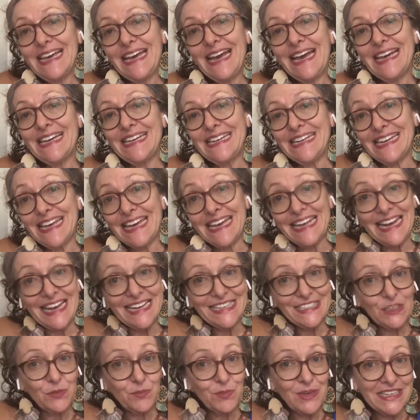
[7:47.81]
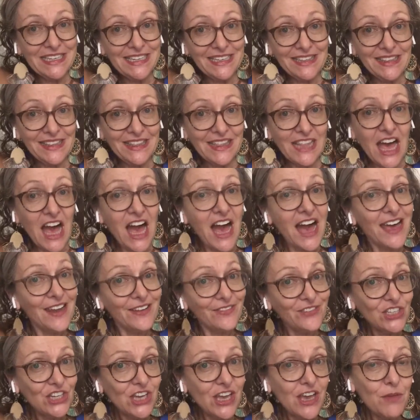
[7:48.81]
And again, I spend a lot
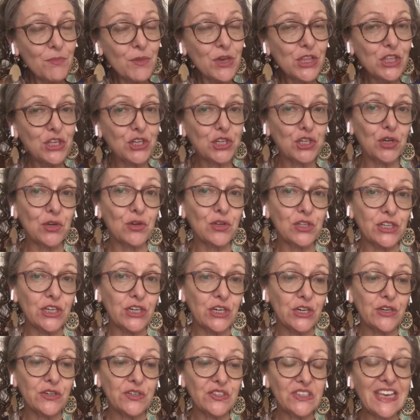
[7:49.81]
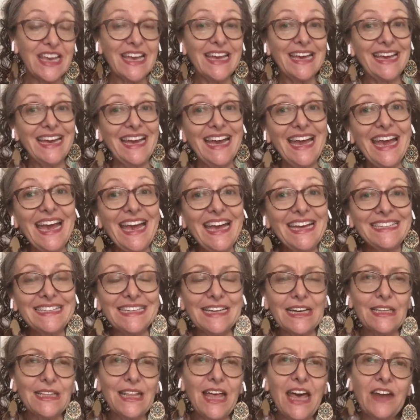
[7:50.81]
of time on the shoulders and
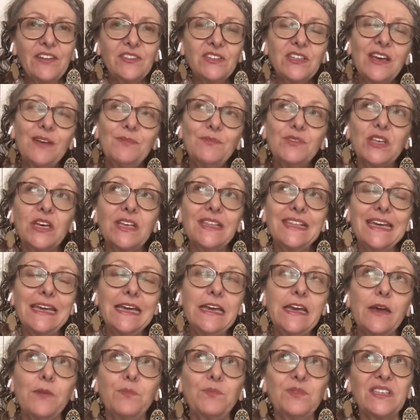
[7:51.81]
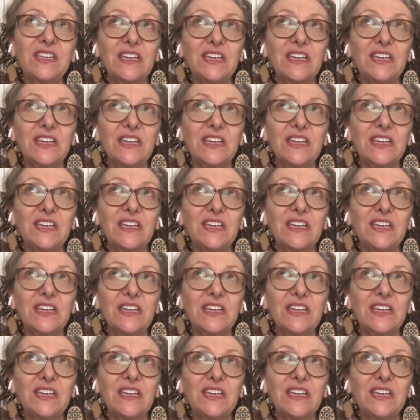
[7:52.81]
a lot of times on the hips.